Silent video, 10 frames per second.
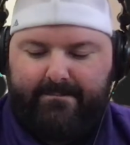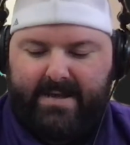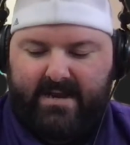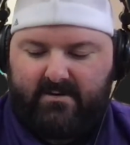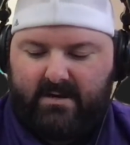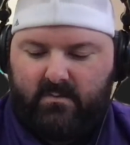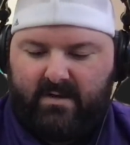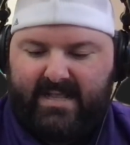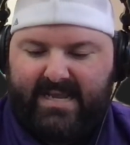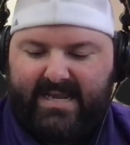background
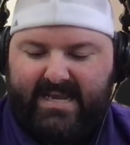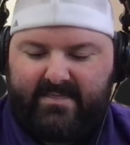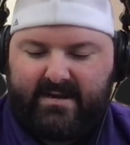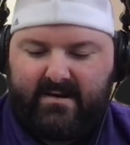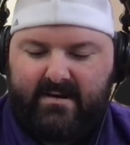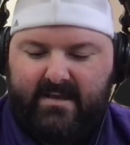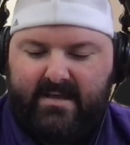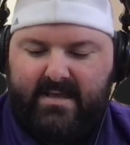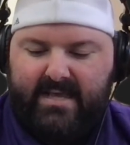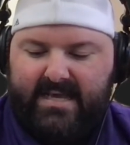while I get there,
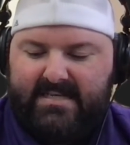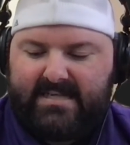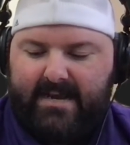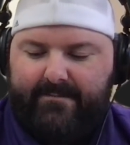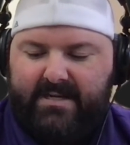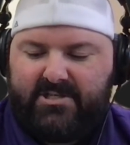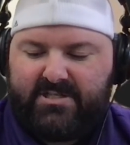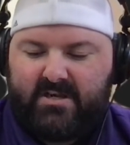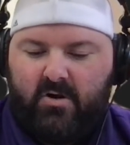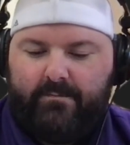is I'm going to
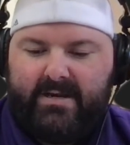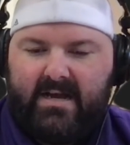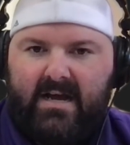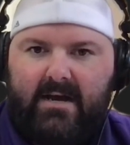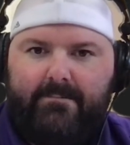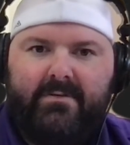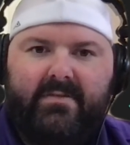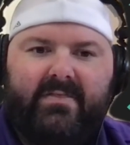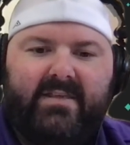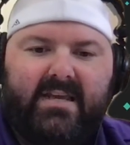just open up
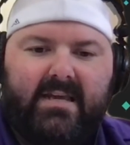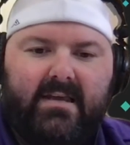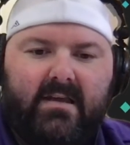the